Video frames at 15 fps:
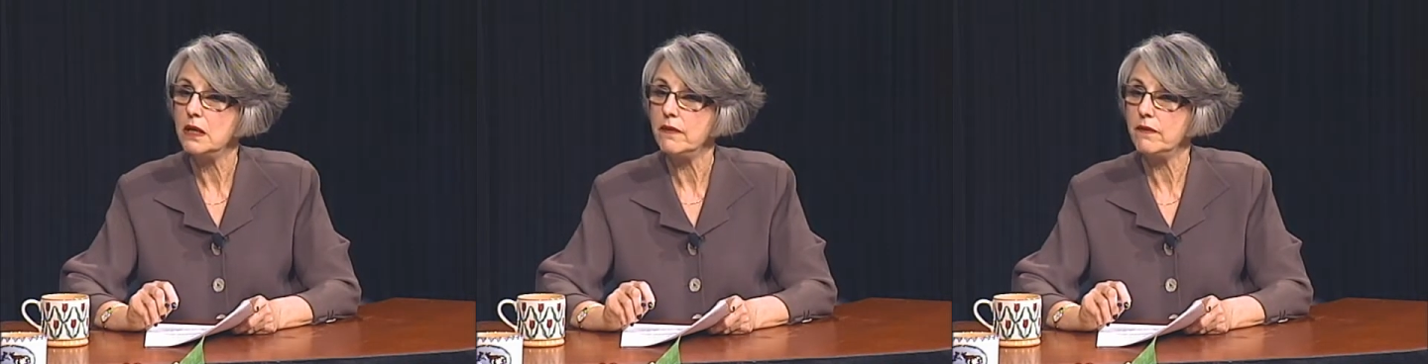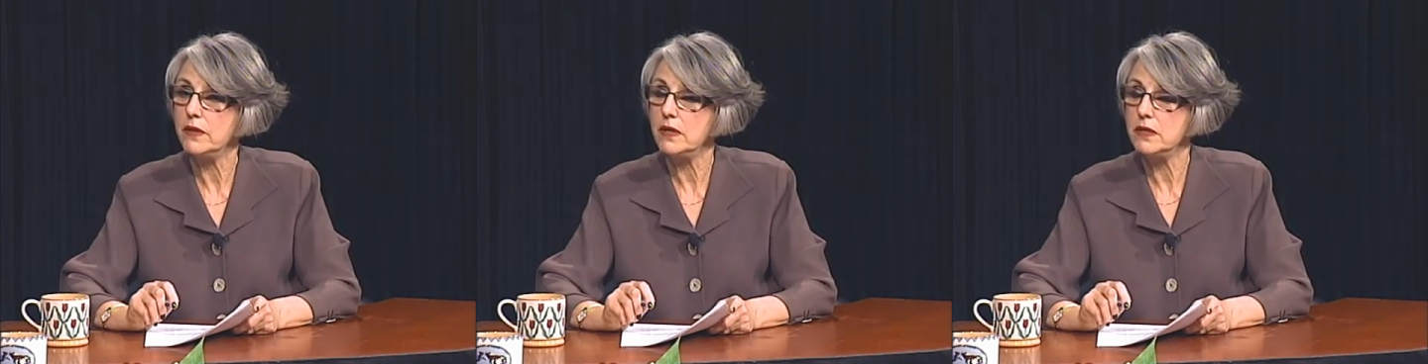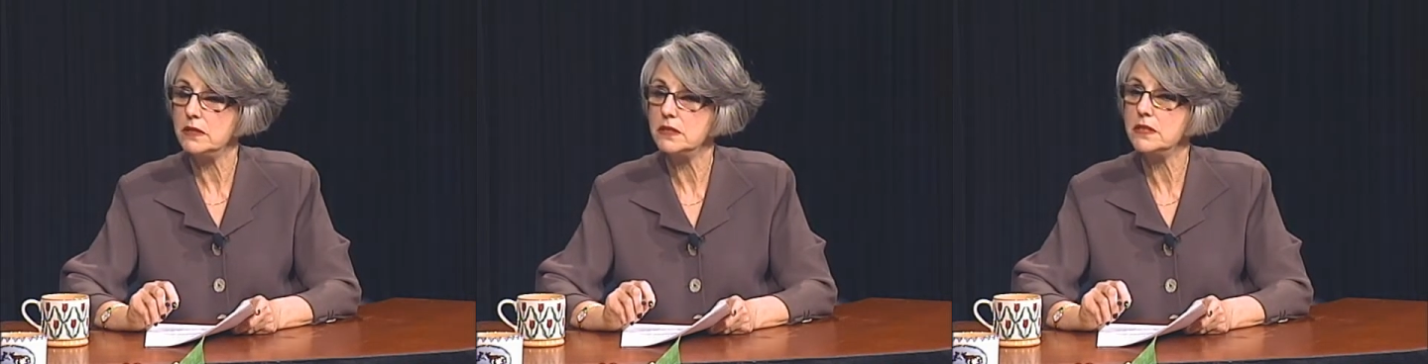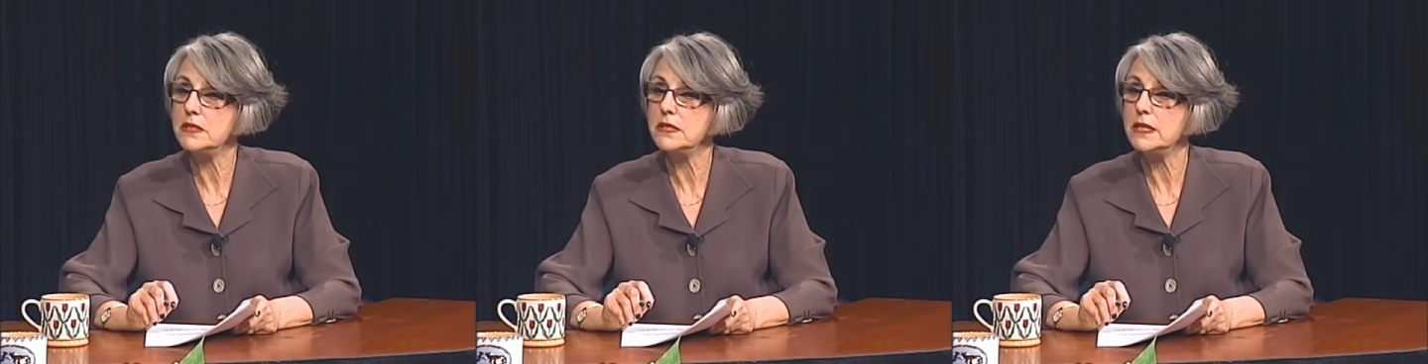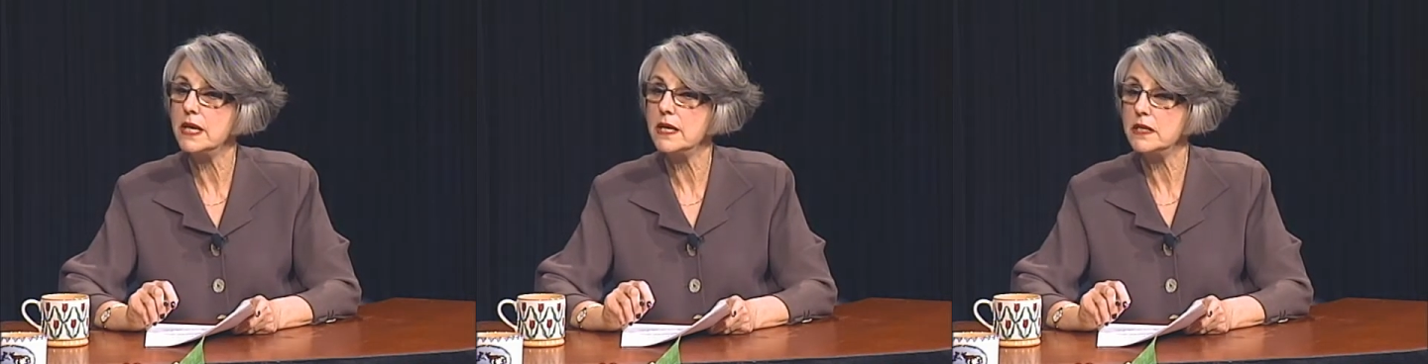the
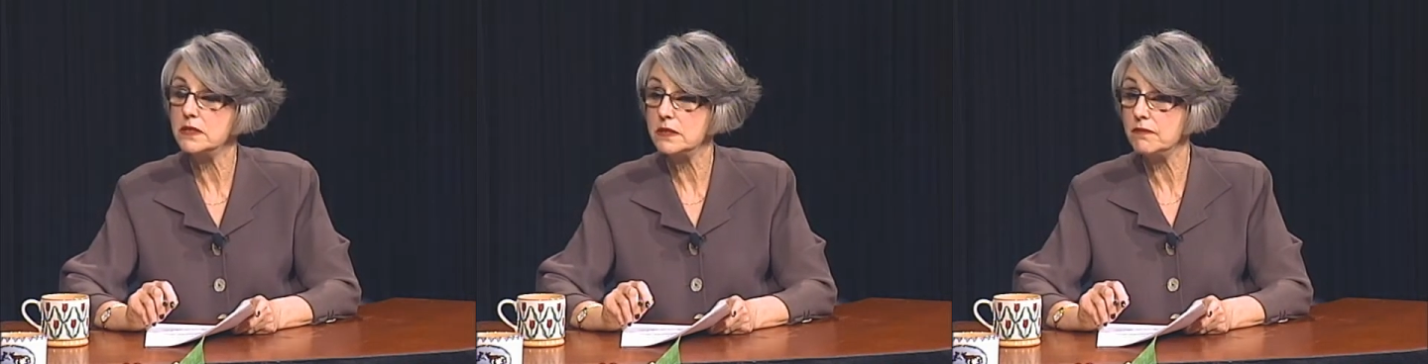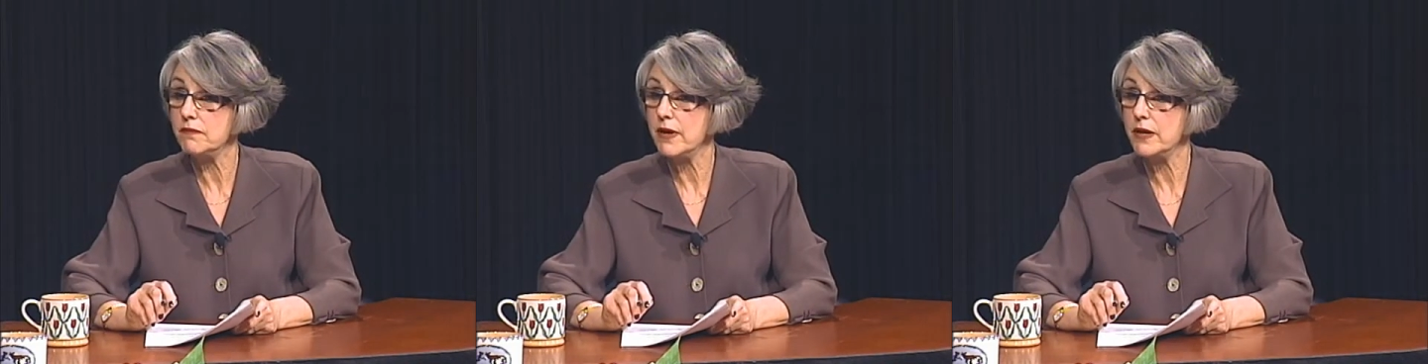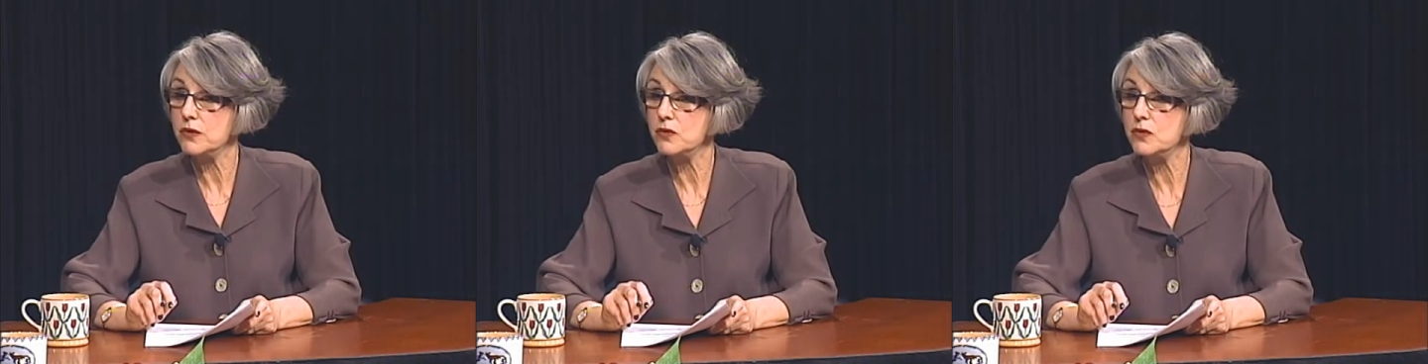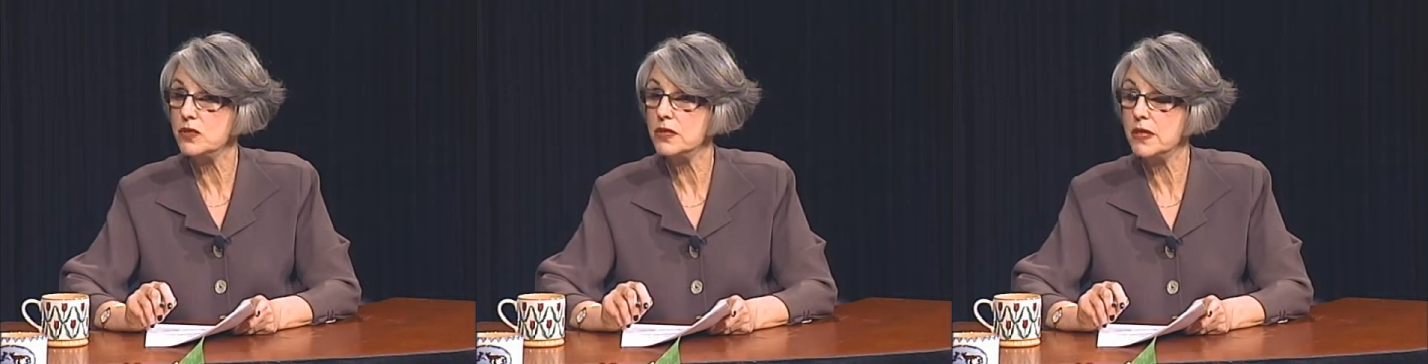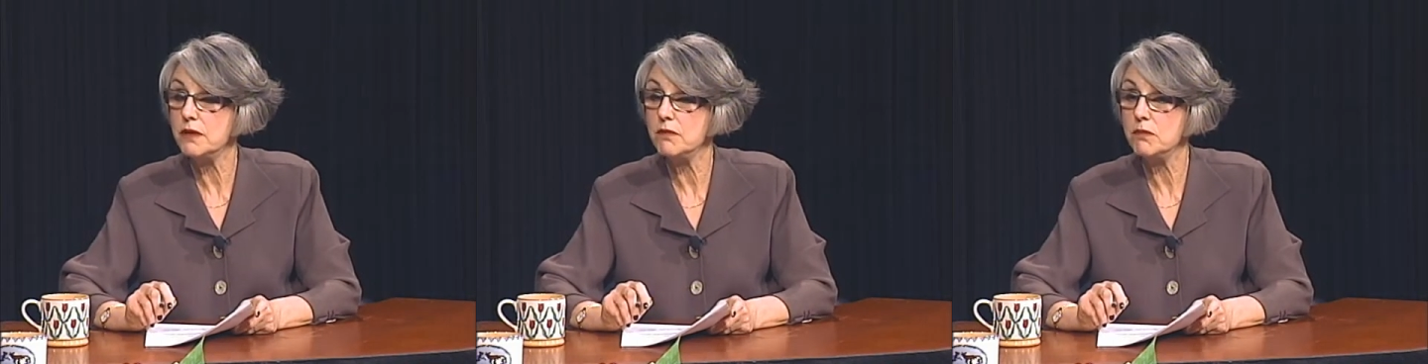DDA is in fact going
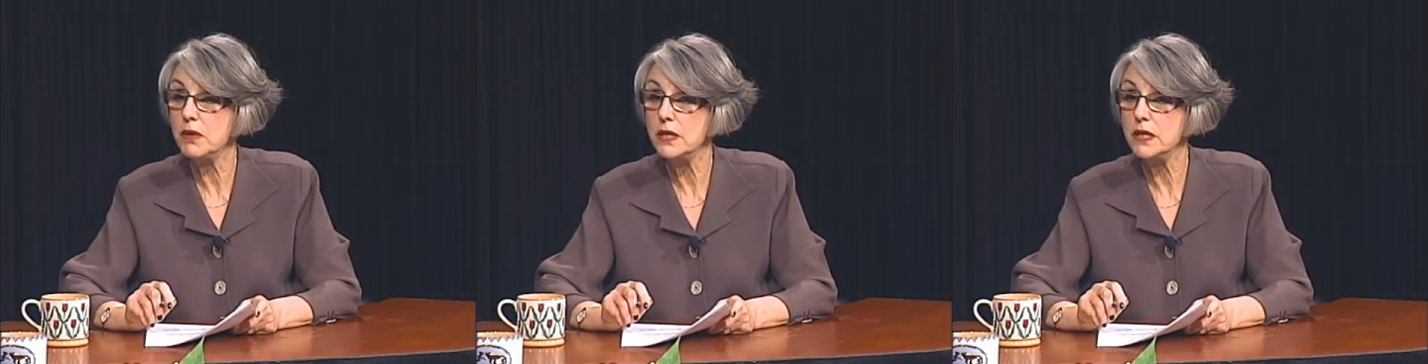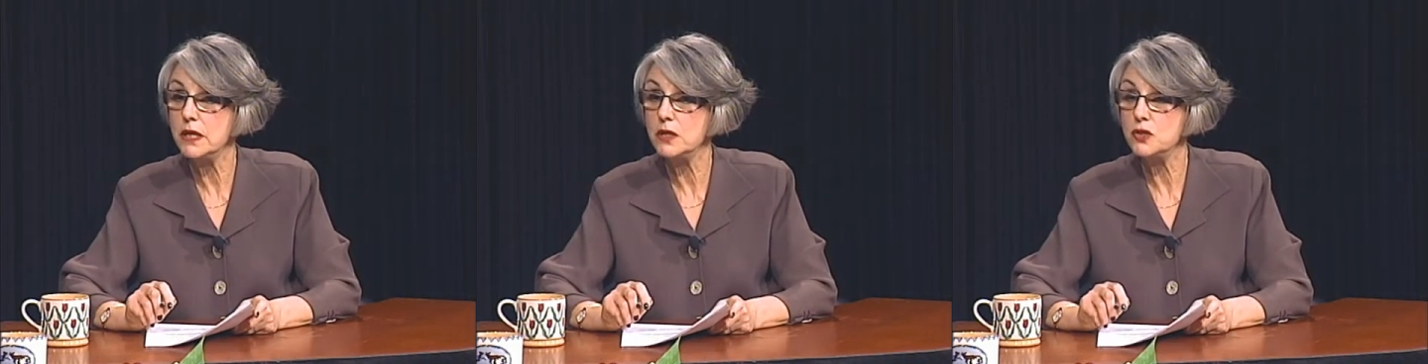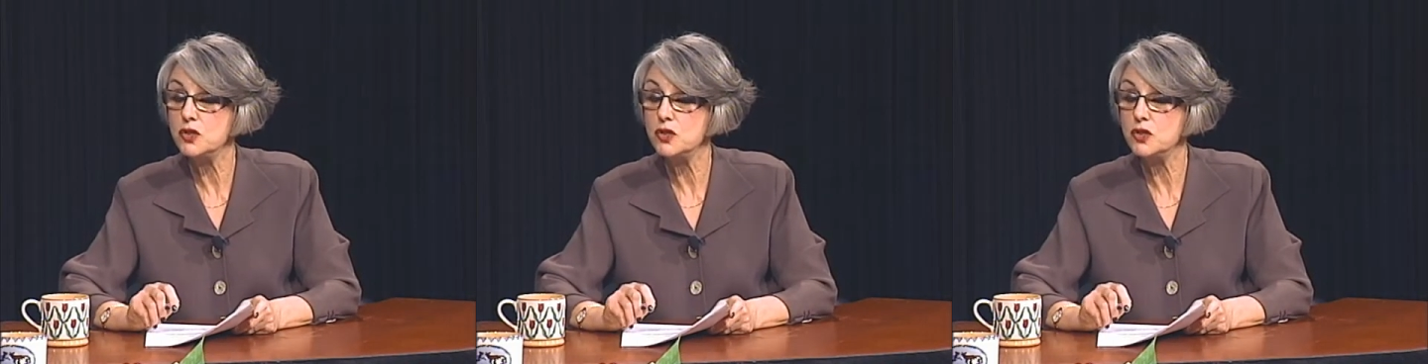to give money